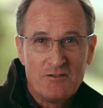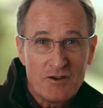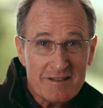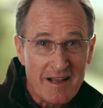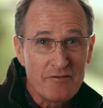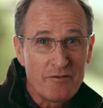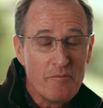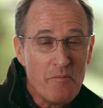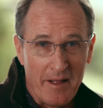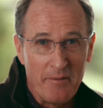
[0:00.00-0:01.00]
just under a
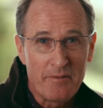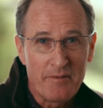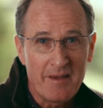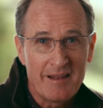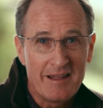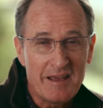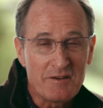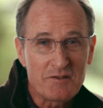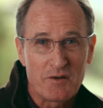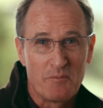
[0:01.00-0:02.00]
month,
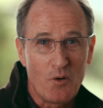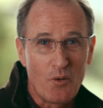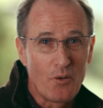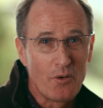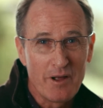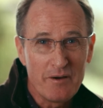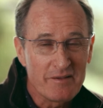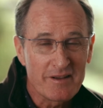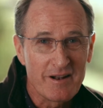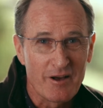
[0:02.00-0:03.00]
leaders from all over
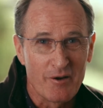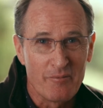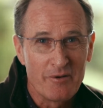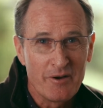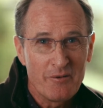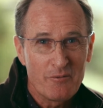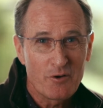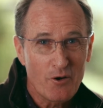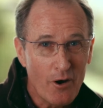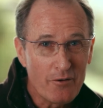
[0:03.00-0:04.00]
the globe will
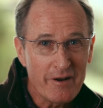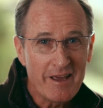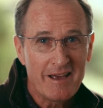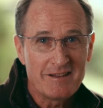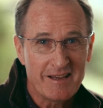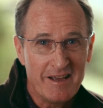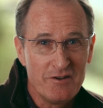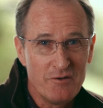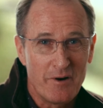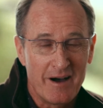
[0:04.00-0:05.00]
congregate in
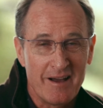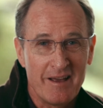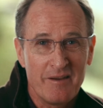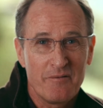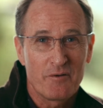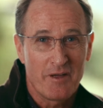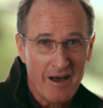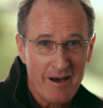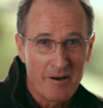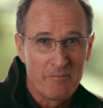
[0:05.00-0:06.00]
Dubai for the
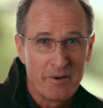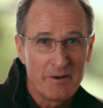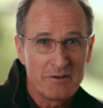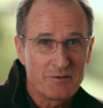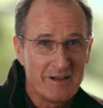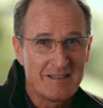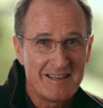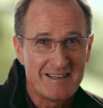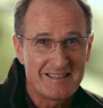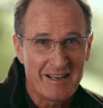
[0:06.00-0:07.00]
Hub
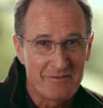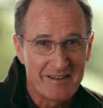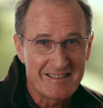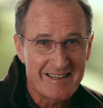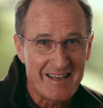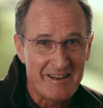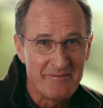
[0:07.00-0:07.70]
2017.